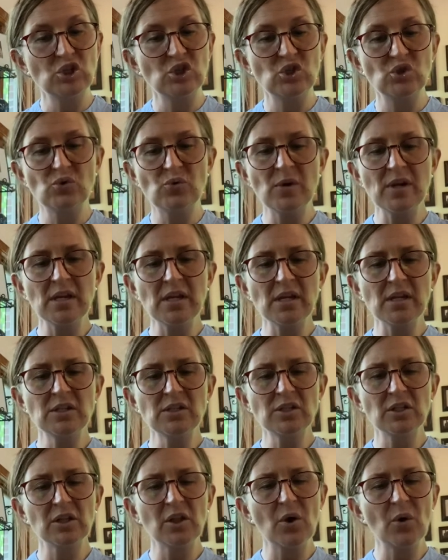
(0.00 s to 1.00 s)
Drink
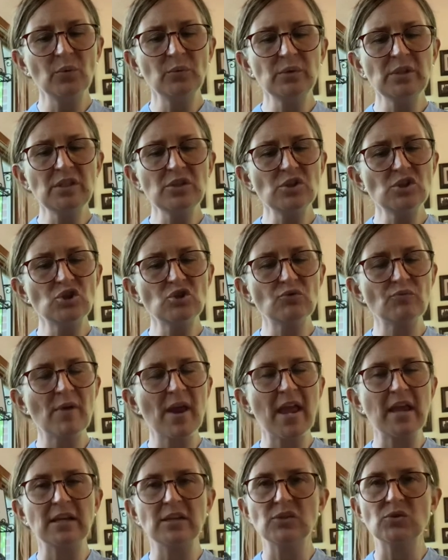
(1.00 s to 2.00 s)
until only the
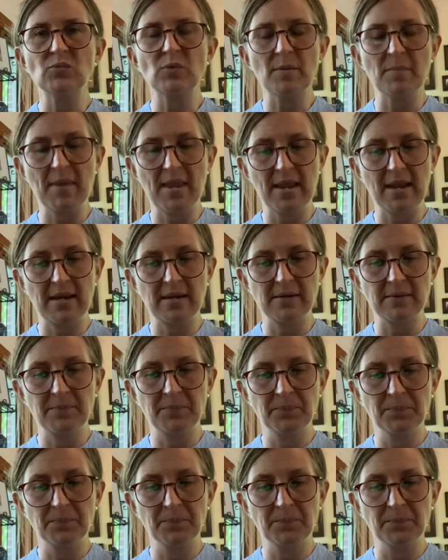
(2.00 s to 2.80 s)
dregs remain.